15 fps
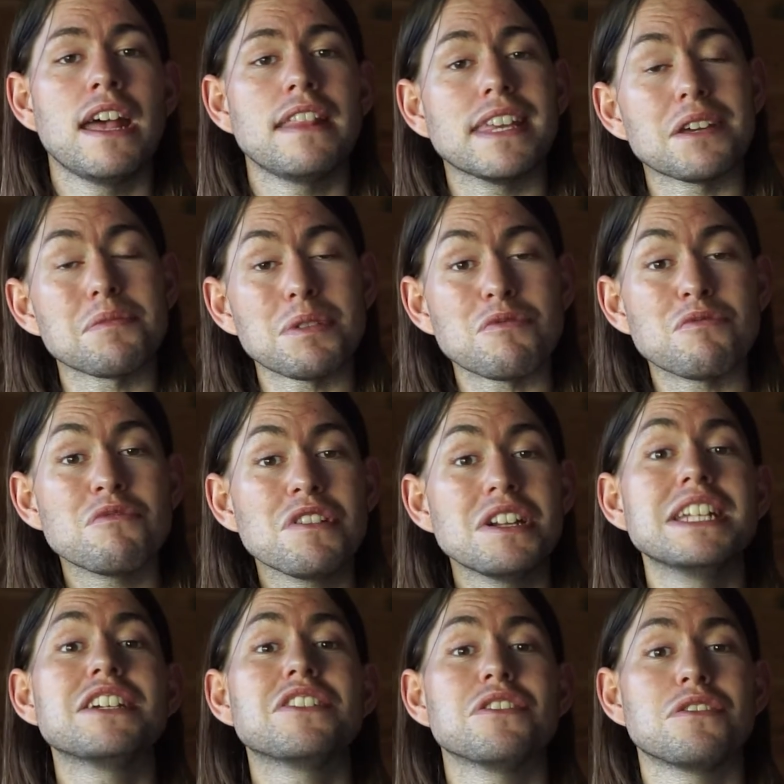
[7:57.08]
I think it'd be
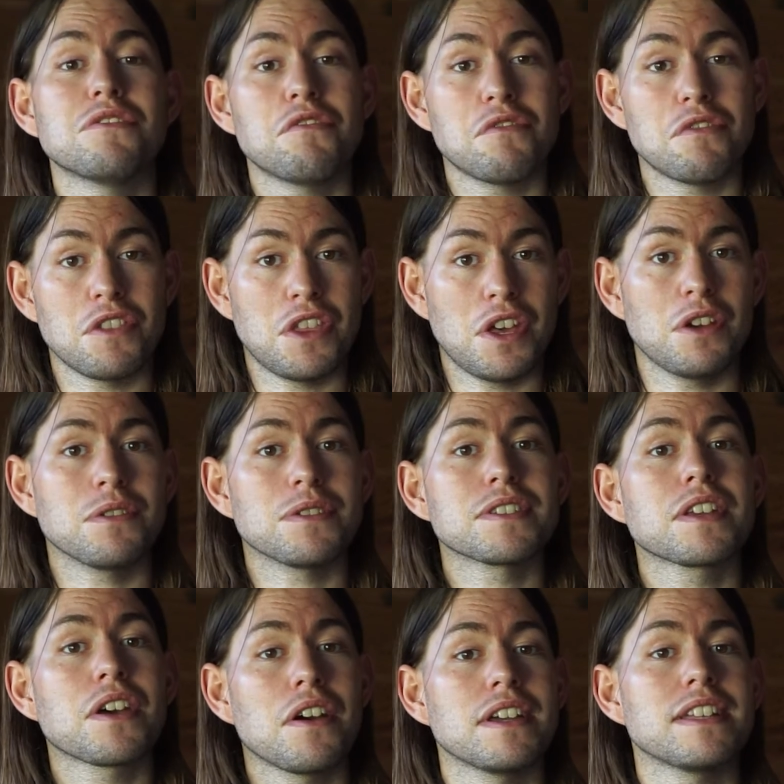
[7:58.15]
really good for those
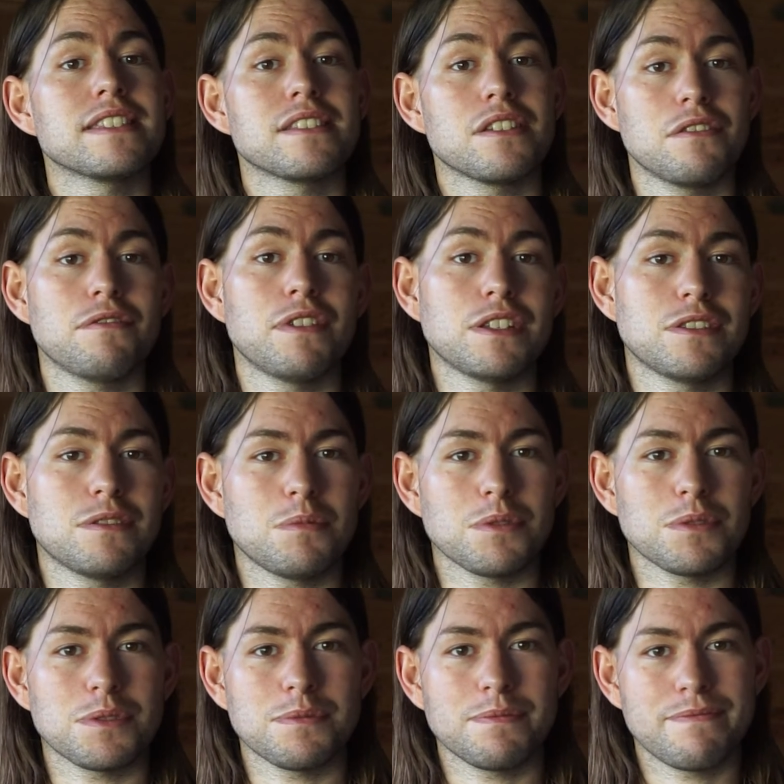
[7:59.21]
kinds of
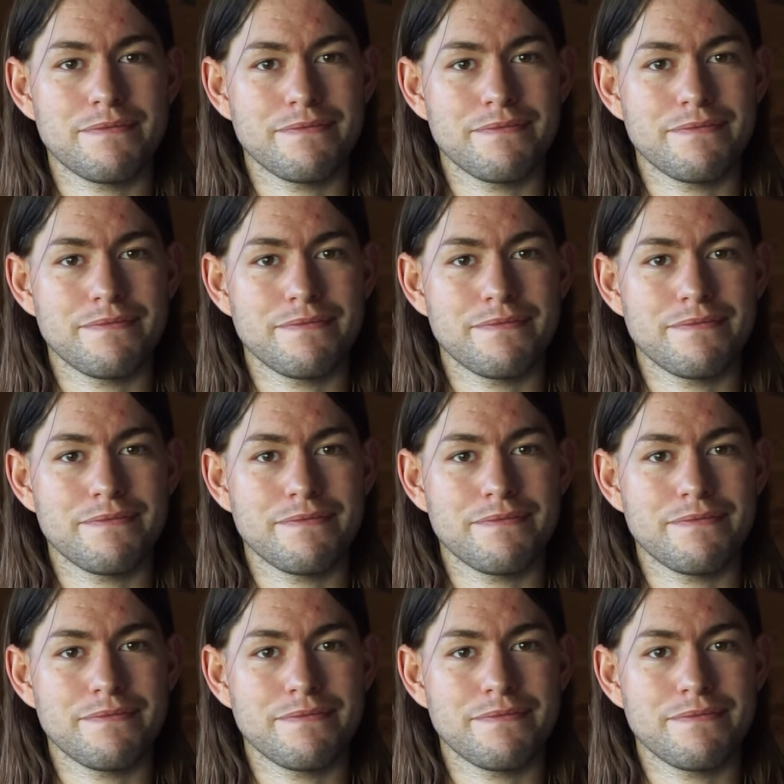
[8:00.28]
vegetables.